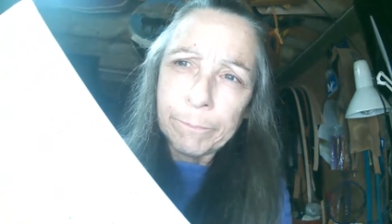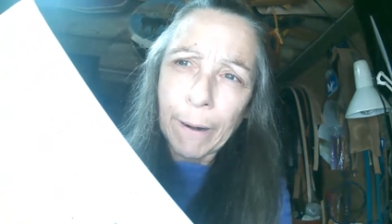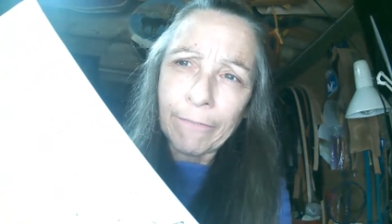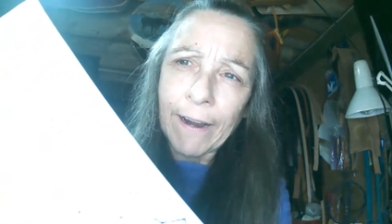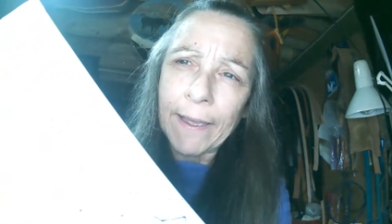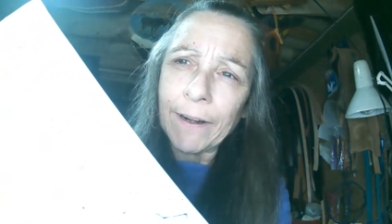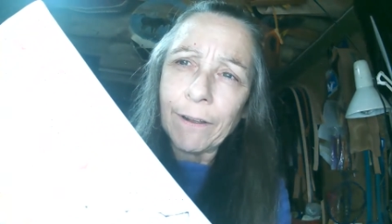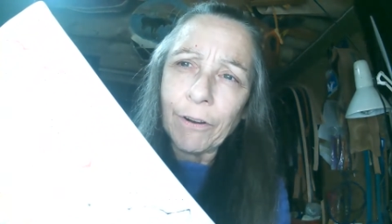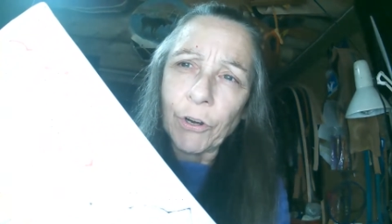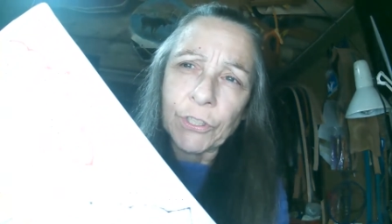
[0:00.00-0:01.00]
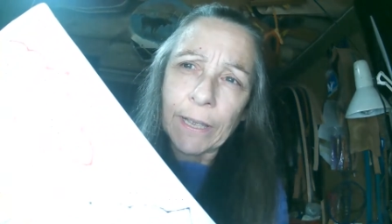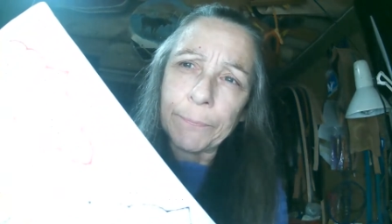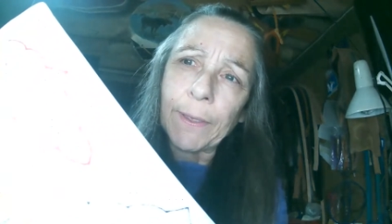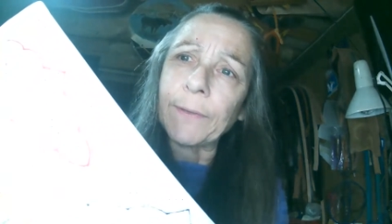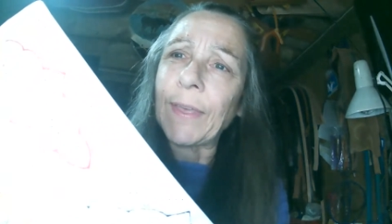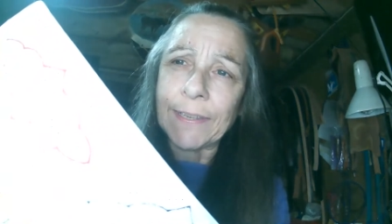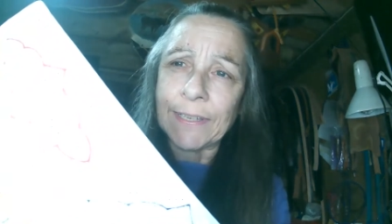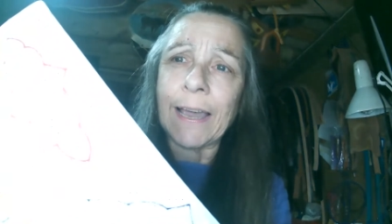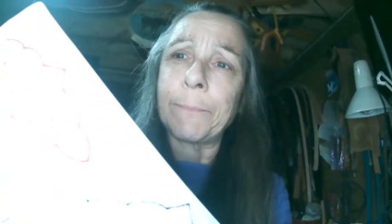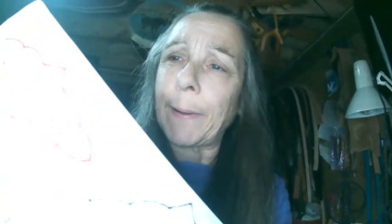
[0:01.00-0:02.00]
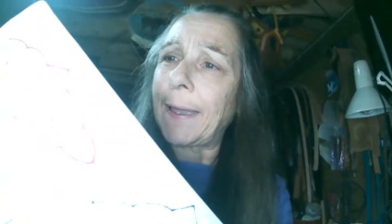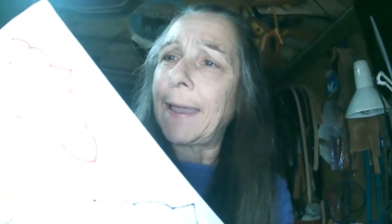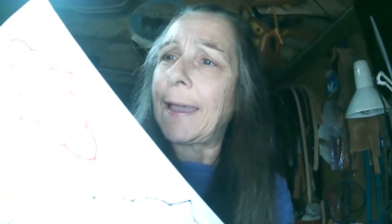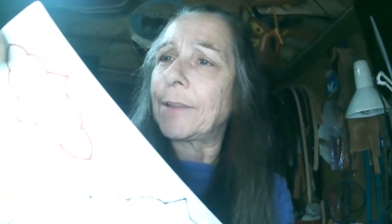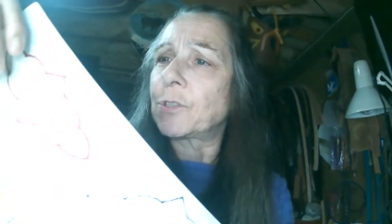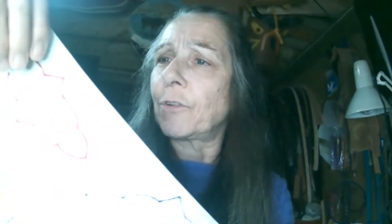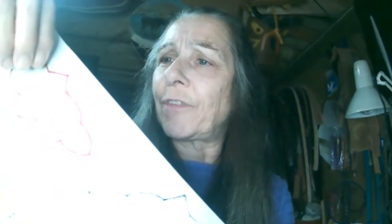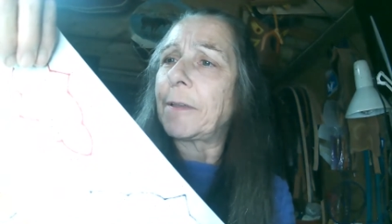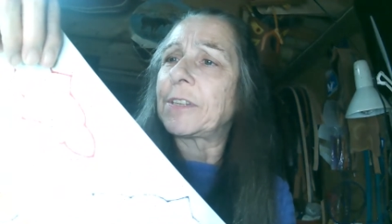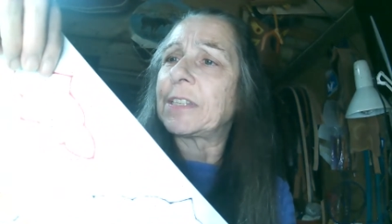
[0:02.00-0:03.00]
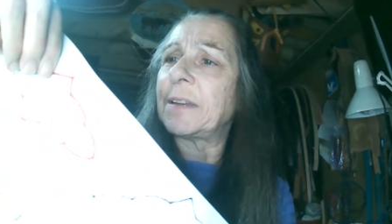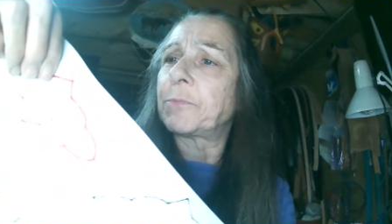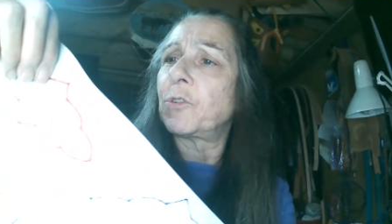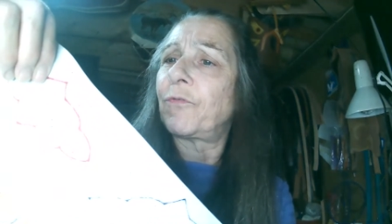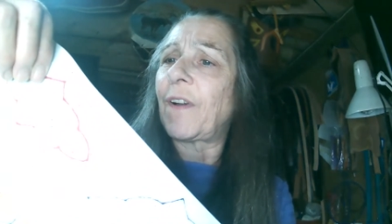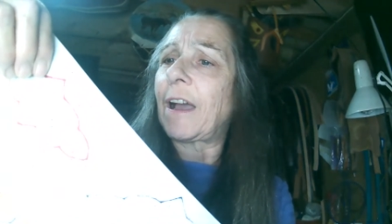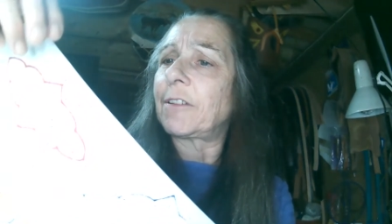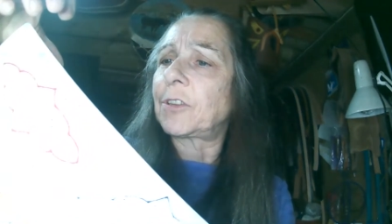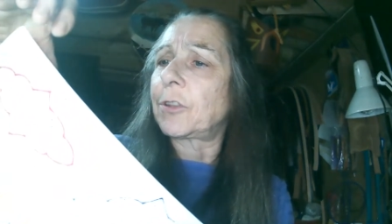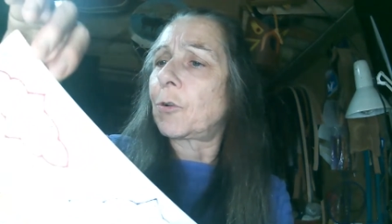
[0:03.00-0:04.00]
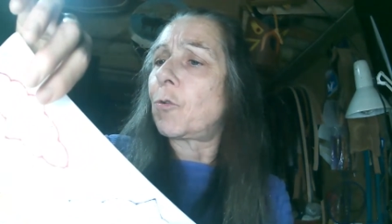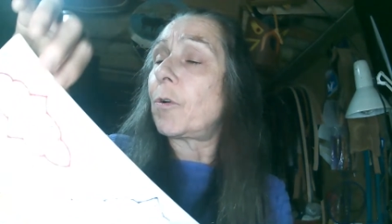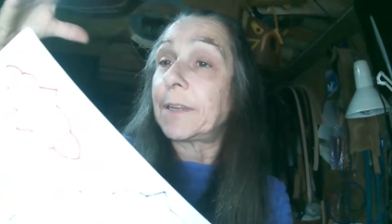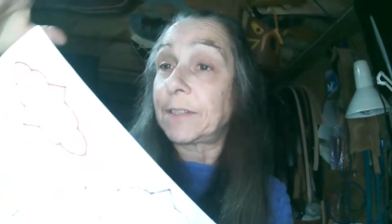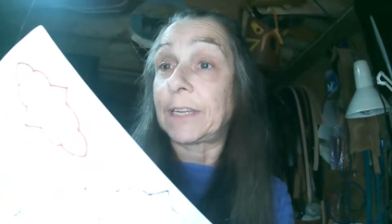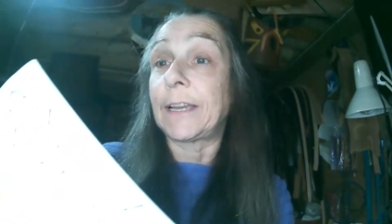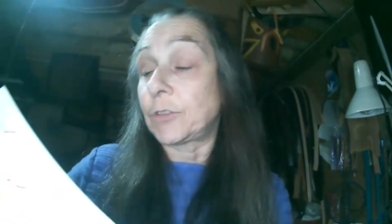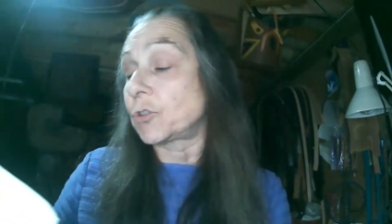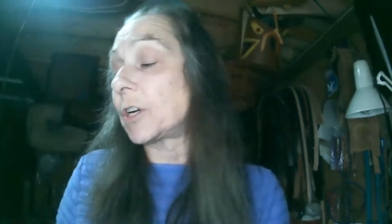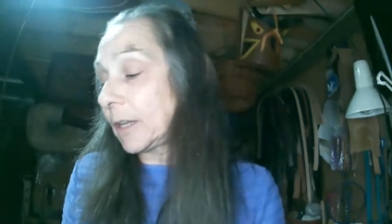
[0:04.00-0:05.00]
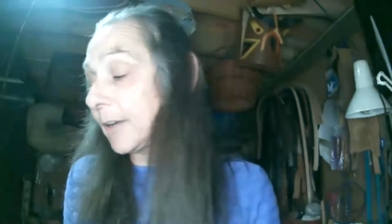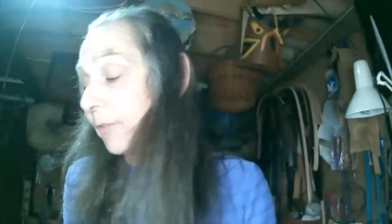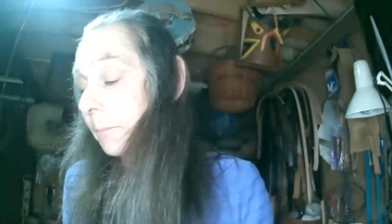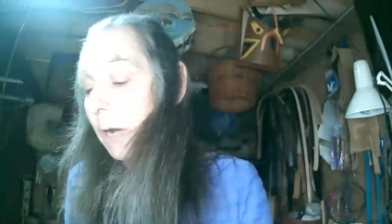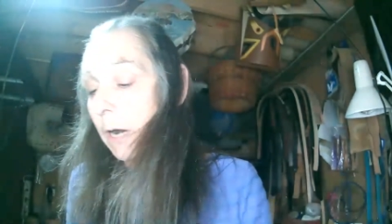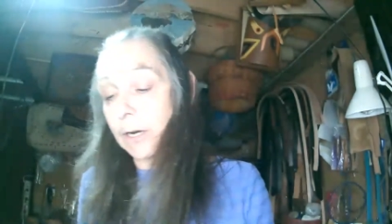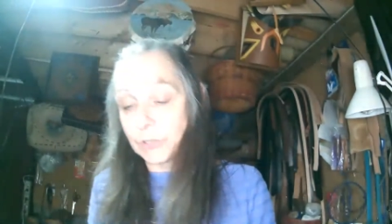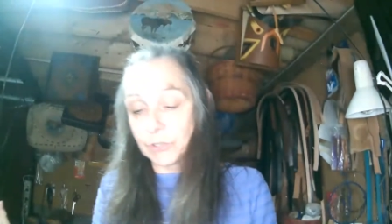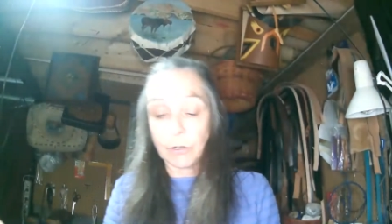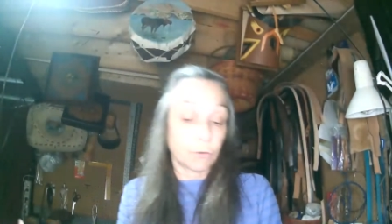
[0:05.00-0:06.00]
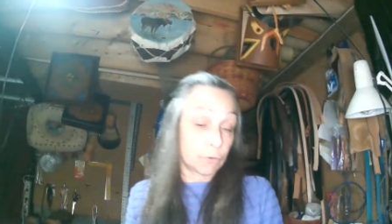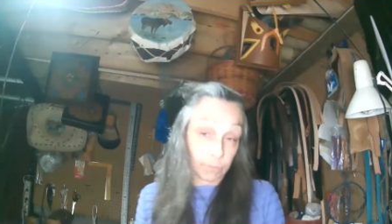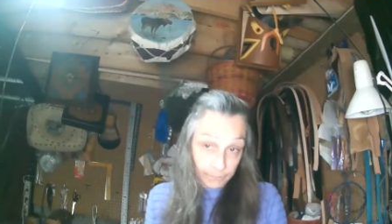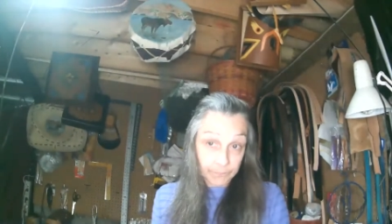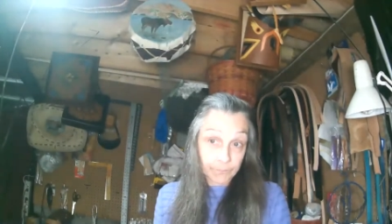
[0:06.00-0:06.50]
barrette or something that's cut by hand so if i snip too far into the corner it's going to leave a mark so